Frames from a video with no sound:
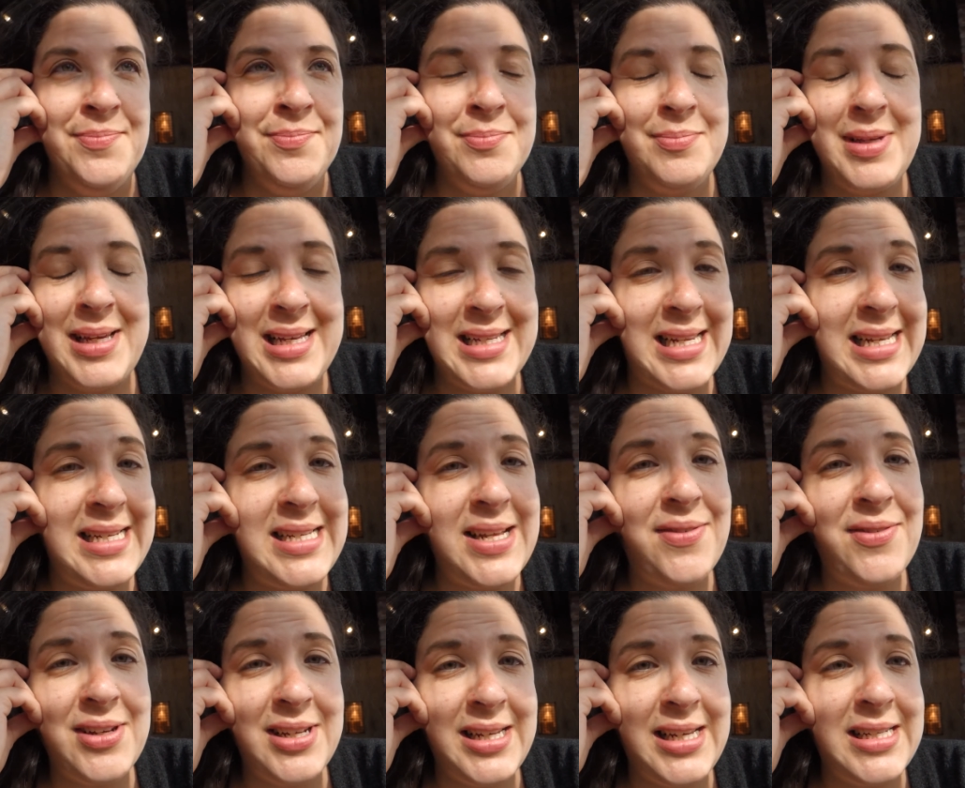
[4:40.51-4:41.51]
because I
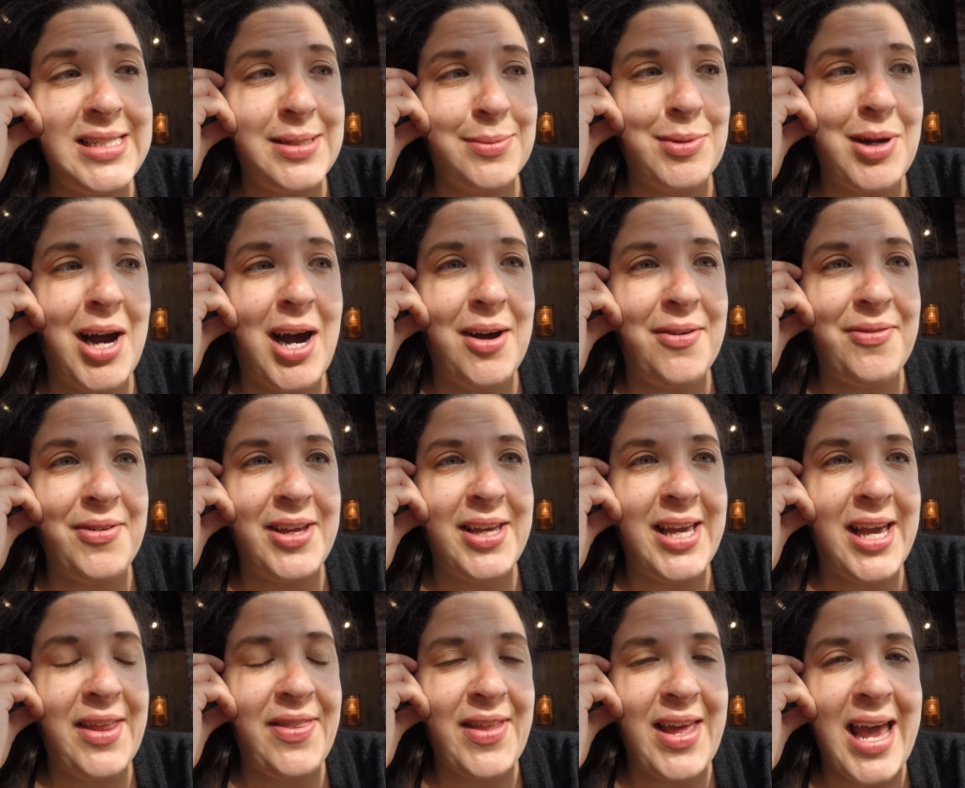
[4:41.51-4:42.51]
definitely need some coffee,
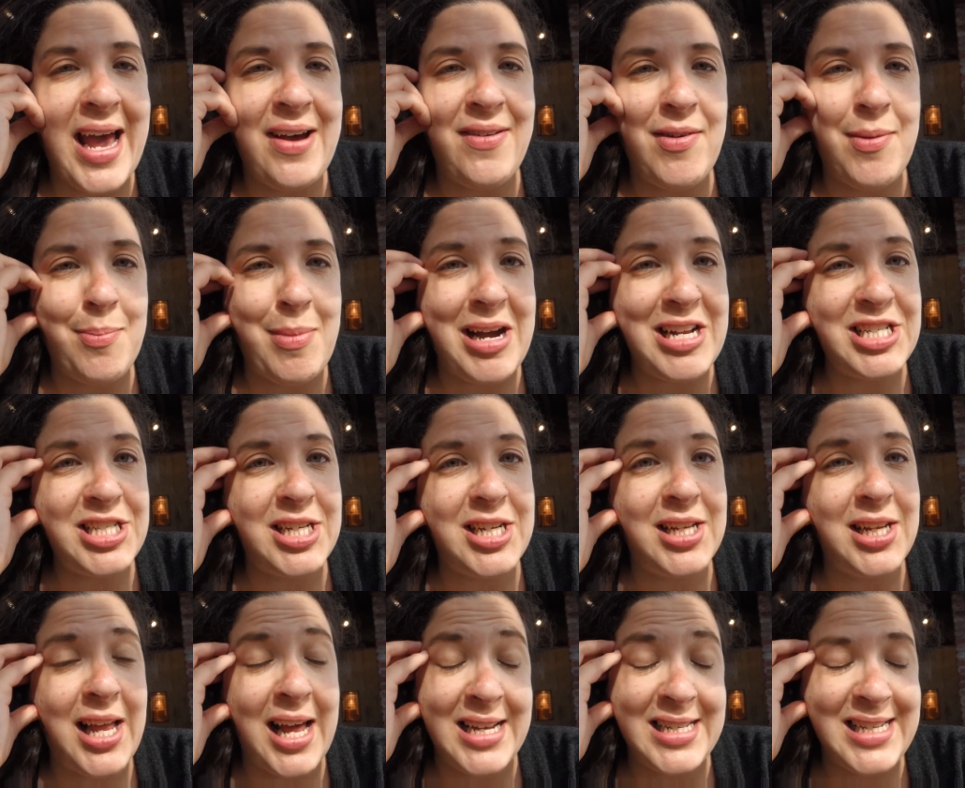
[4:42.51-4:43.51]
and they have a
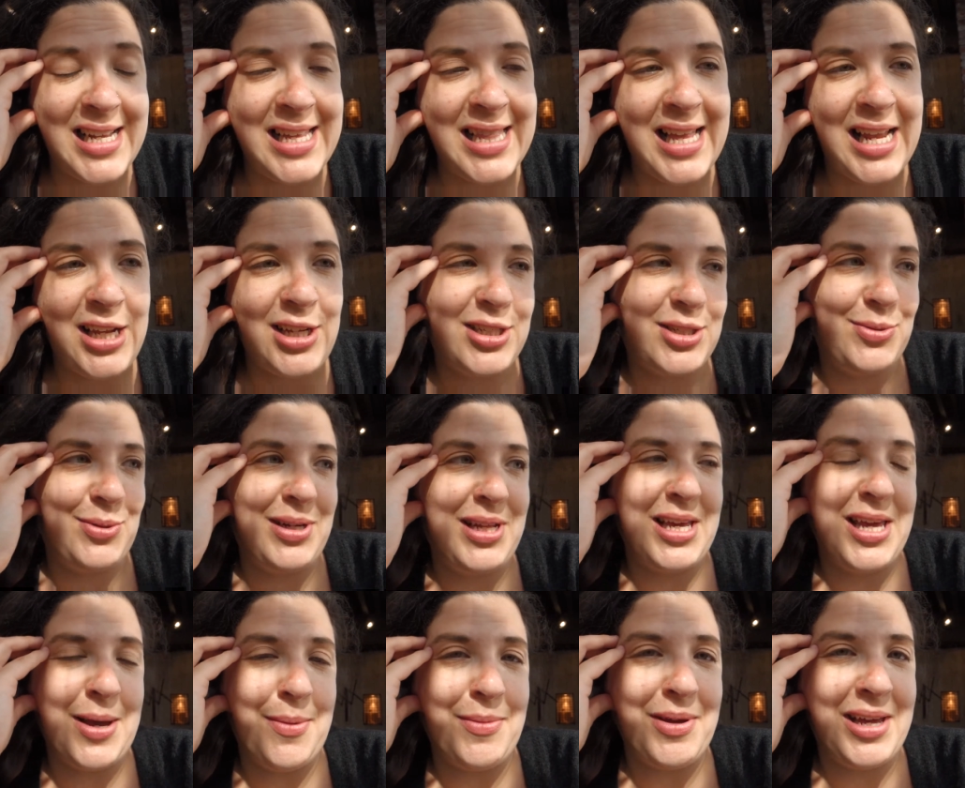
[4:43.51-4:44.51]
matcha latte that looks
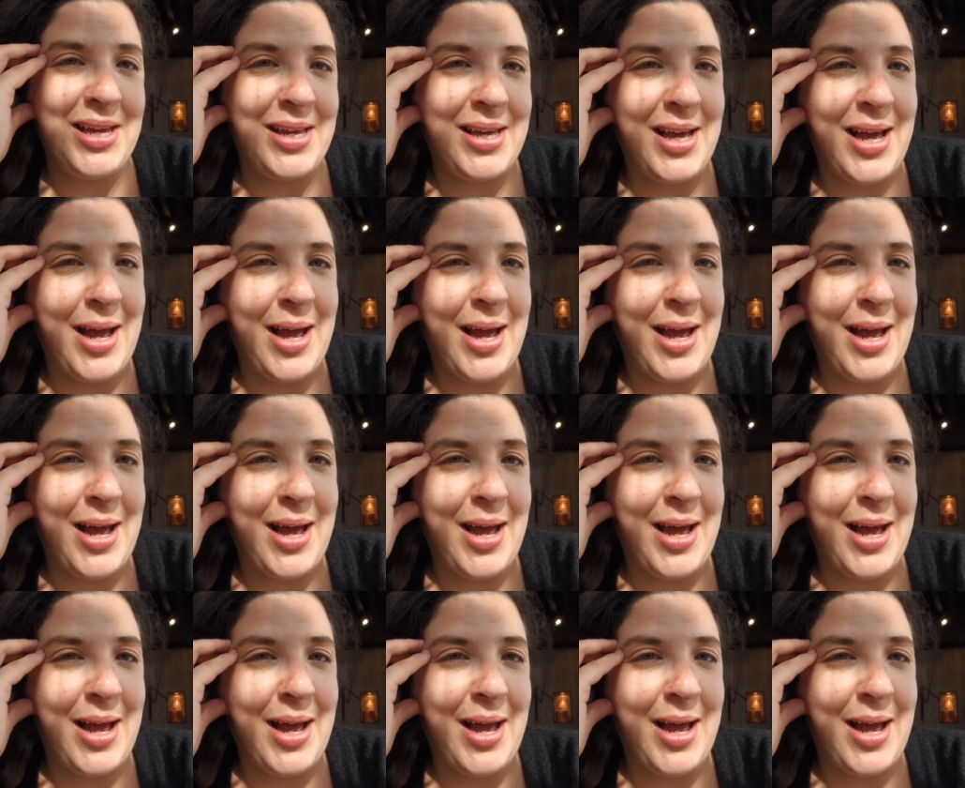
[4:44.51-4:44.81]
really yummy.